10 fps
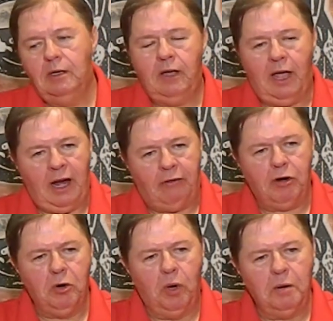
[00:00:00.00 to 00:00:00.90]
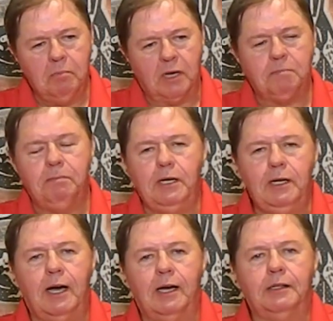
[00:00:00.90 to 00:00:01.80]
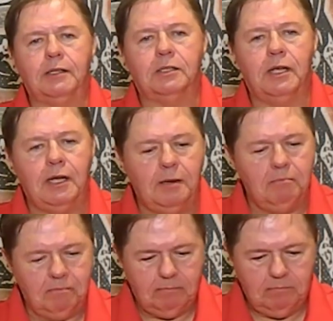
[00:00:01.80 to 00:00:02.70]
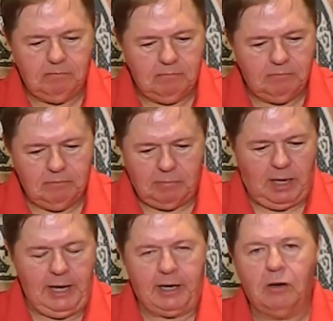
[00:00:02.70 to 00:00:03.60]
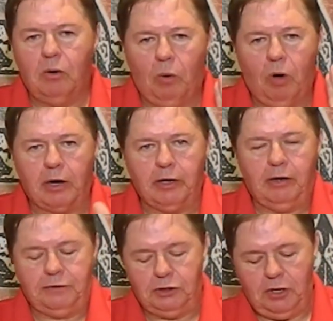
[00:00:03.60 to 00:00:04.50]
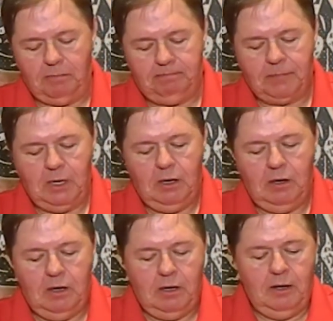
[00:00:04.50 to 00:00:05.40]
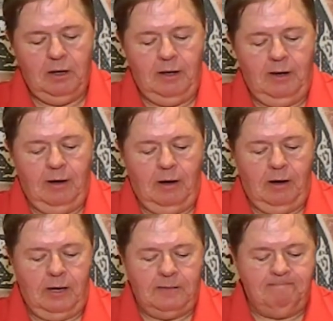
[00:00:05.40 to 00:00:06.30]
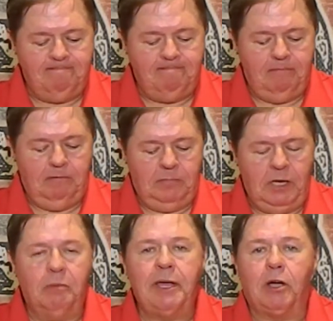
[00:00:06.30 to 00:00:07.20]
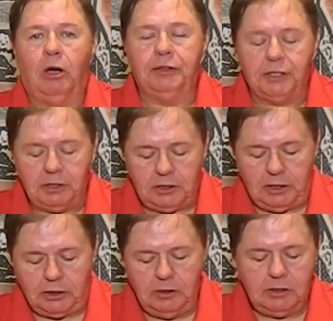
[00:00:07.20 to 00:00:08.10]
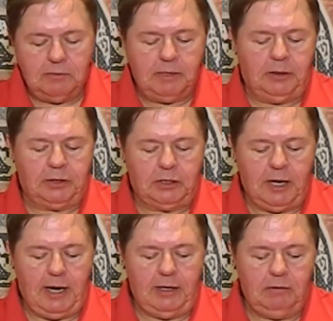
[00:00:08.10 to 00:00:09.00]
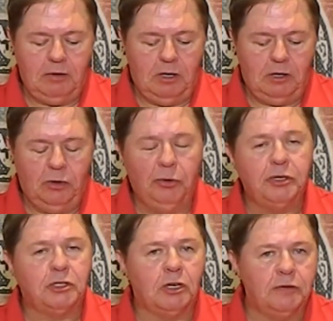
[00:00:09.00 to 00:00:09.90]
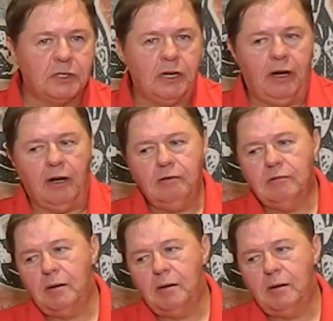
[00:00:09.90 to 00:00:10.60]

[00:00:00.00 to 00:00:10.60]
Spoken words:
Everyone must be on the same plank walking off the ship. They'll make all the decisions. They'll decide who deserves care.